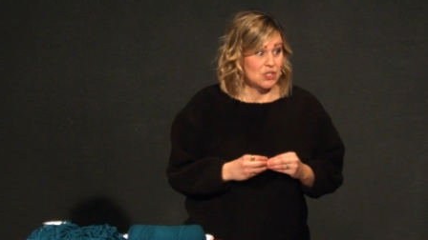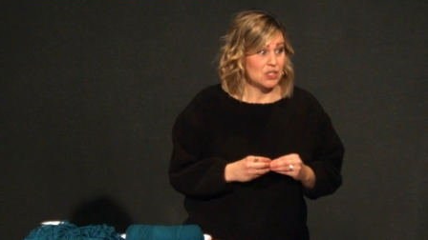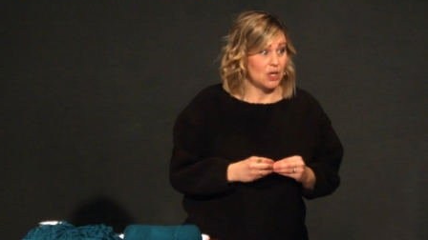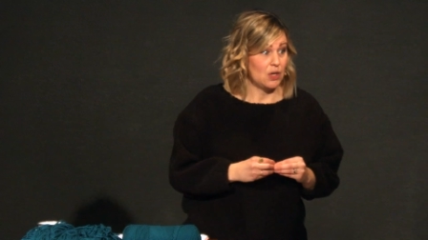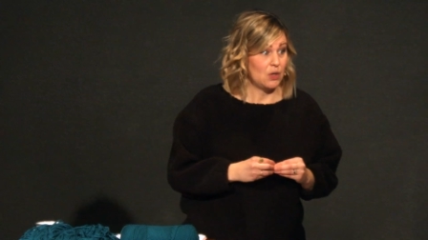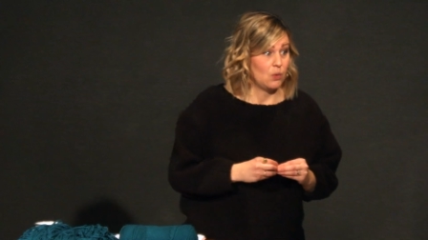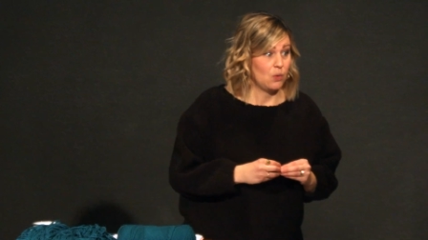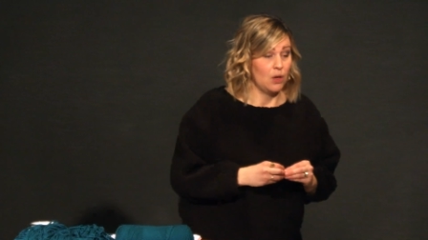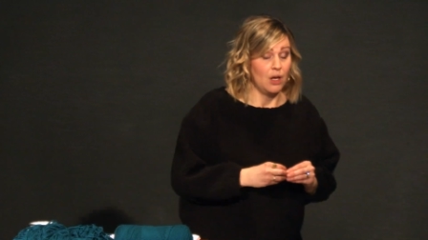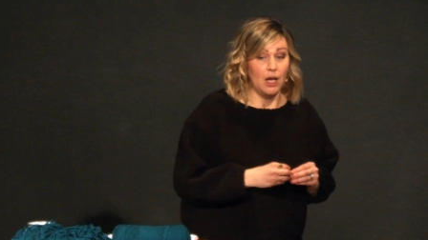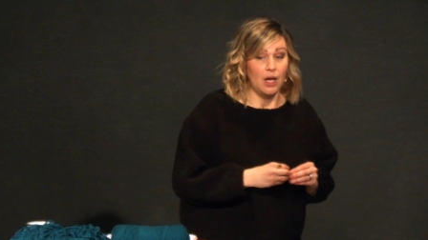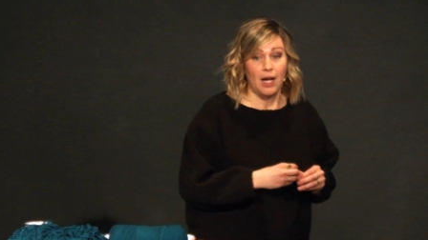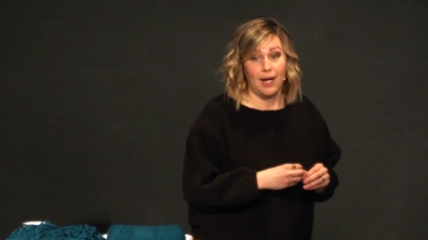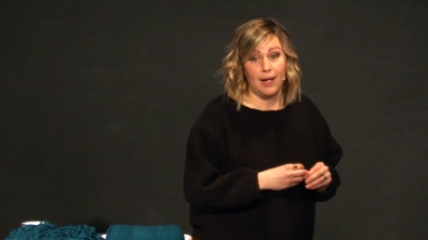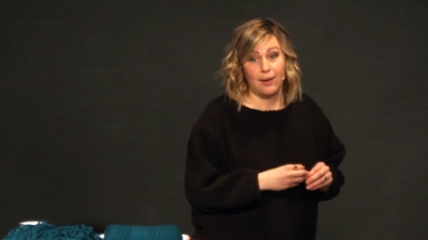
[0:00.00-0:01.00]
So
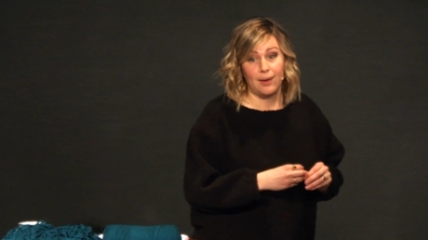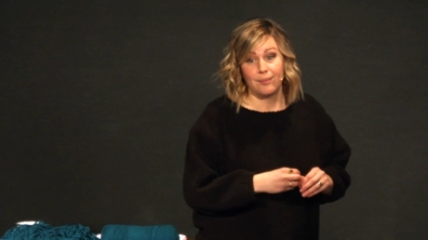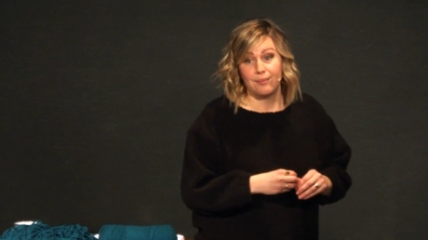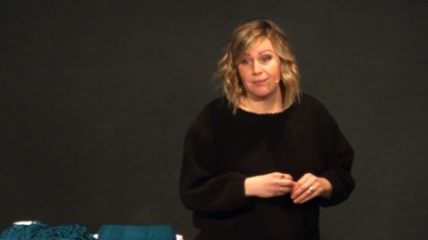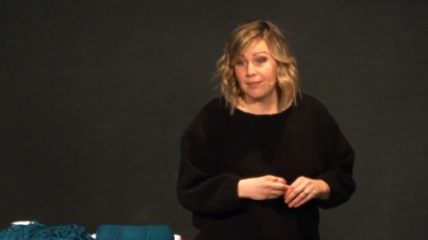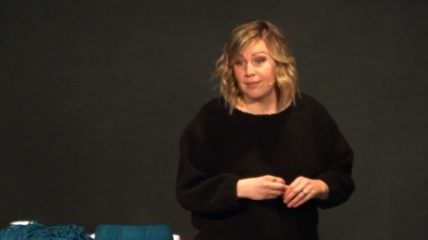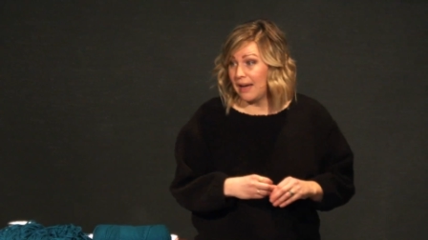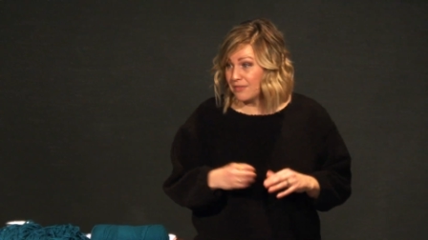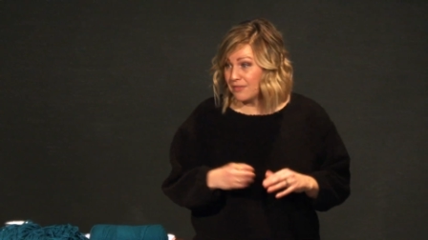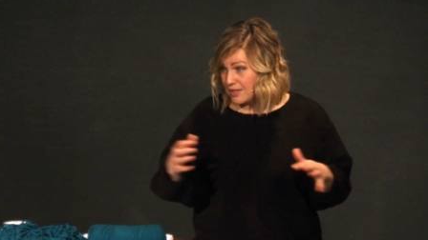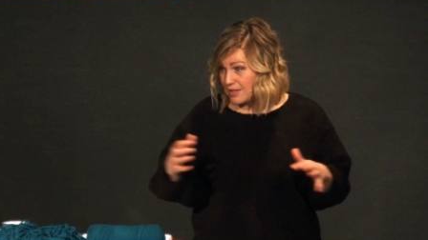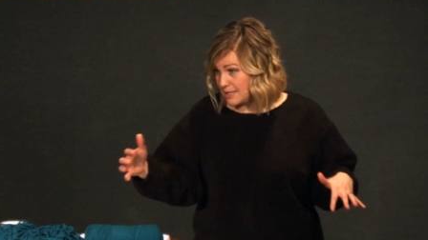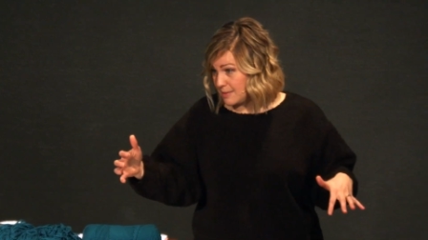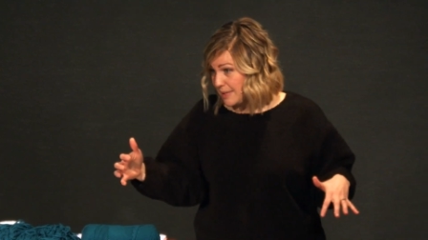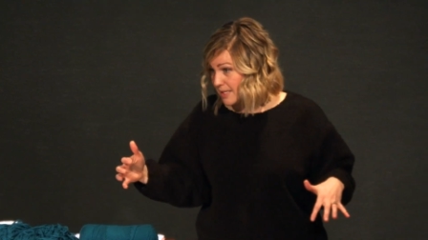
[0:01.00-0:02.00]
um, after
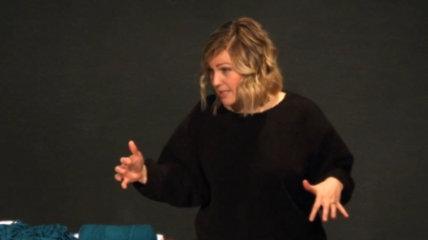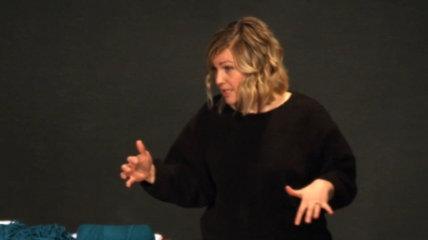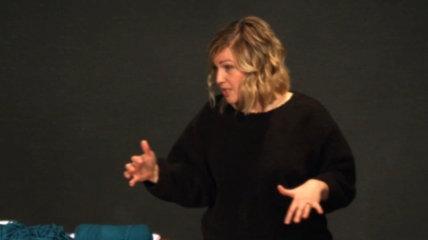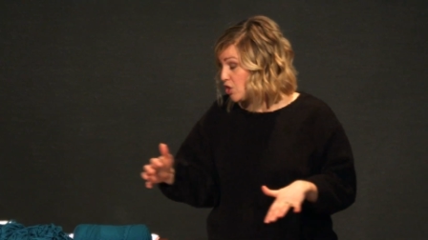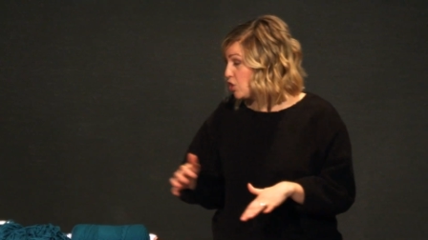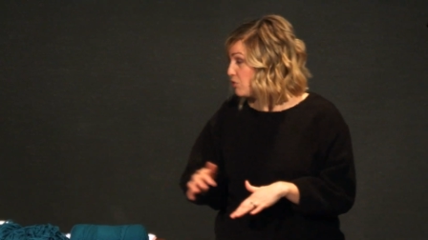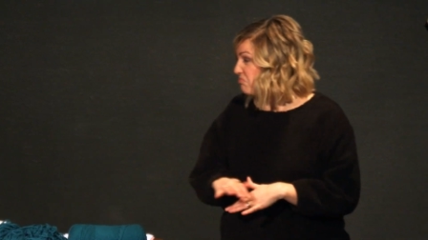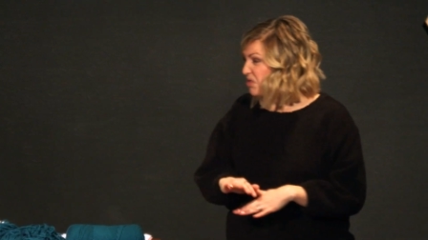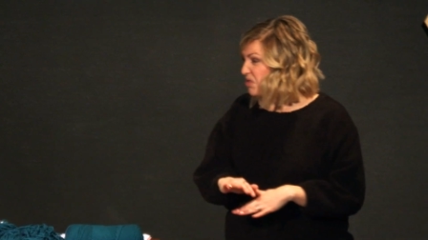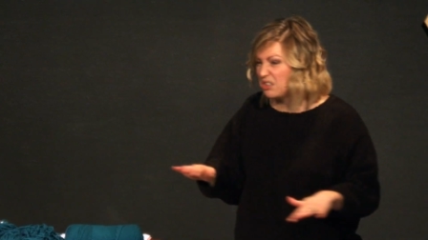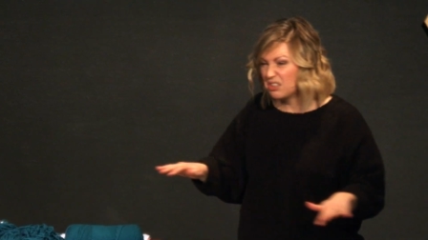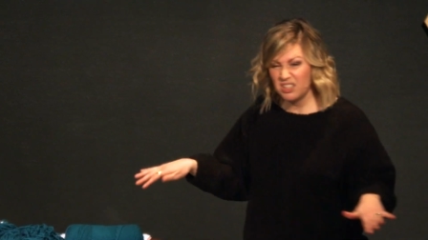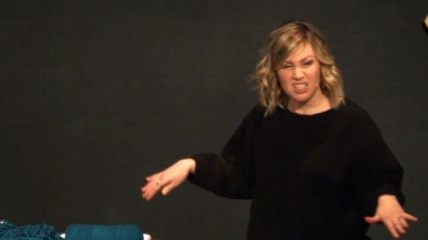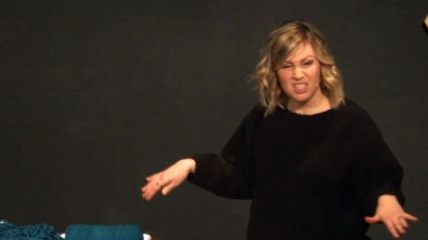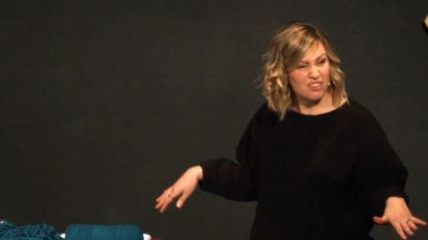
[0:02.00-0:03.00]
this message, you
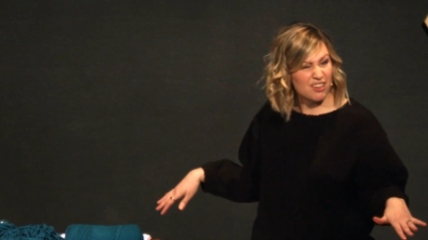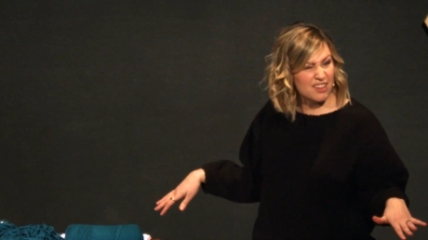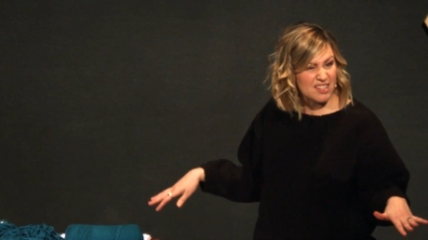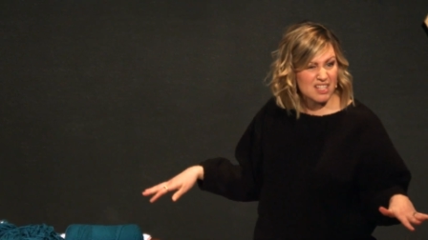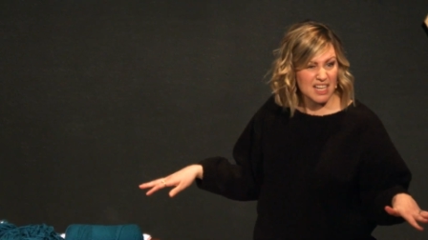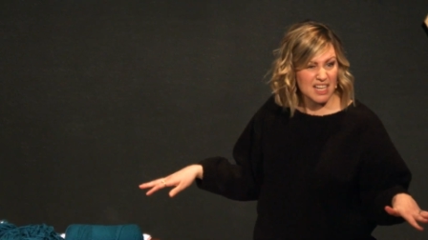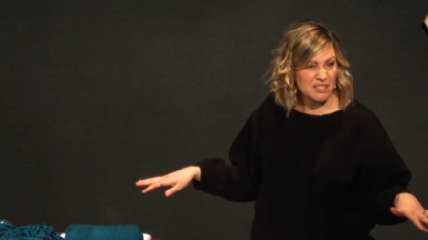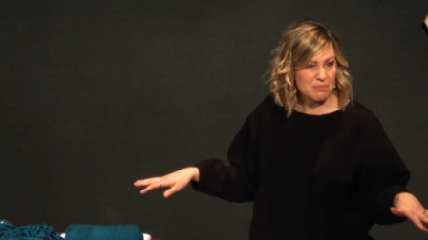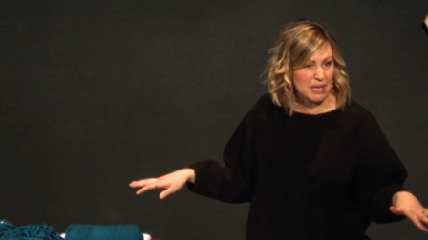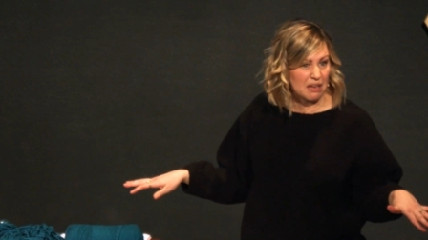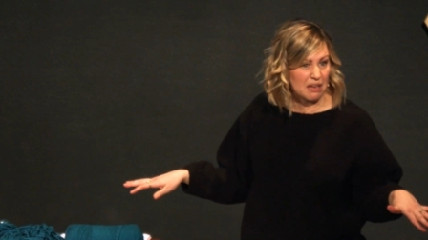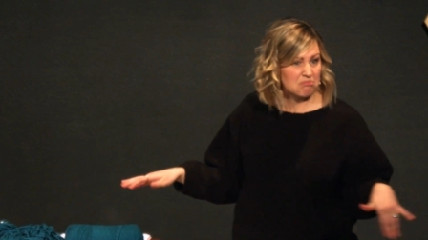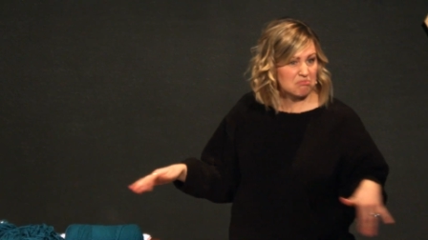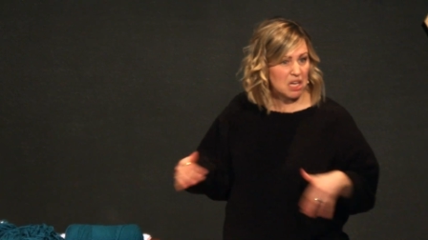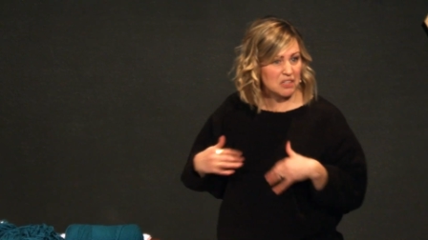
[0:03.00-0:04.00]
don't need to criticize
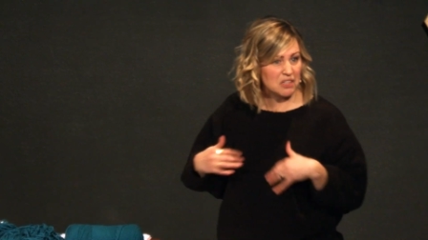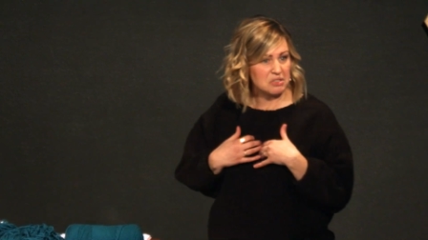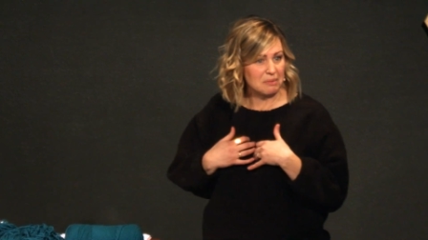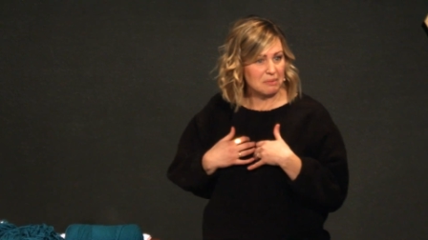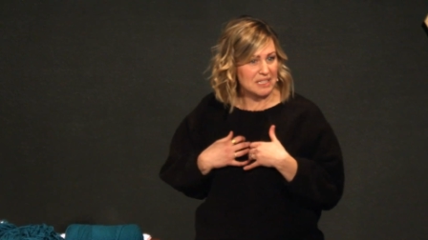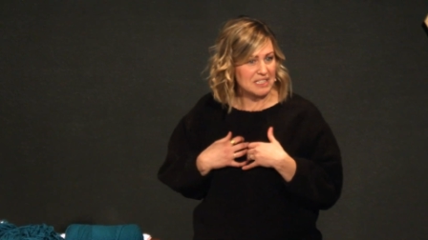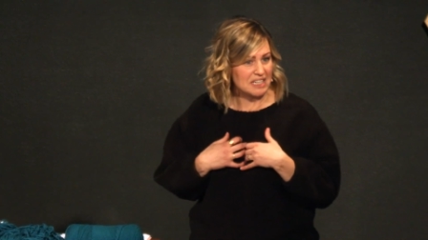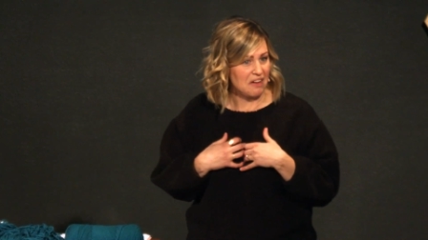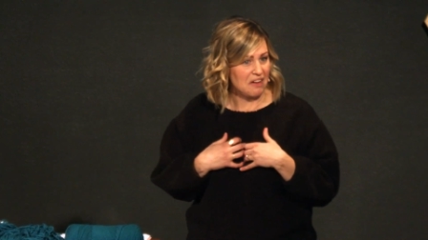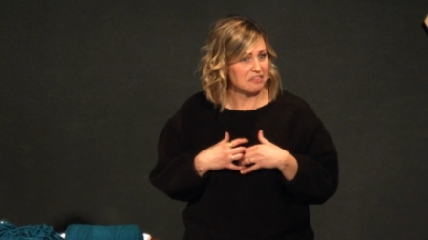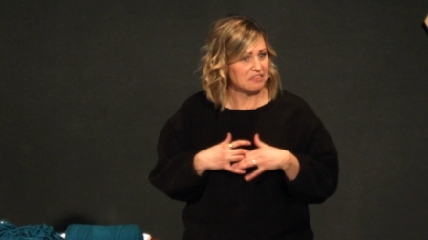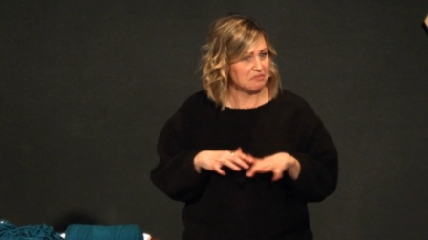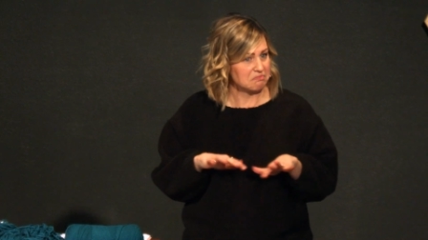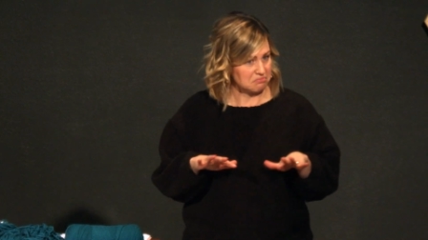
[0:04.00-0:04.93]
me. I'll do it myself.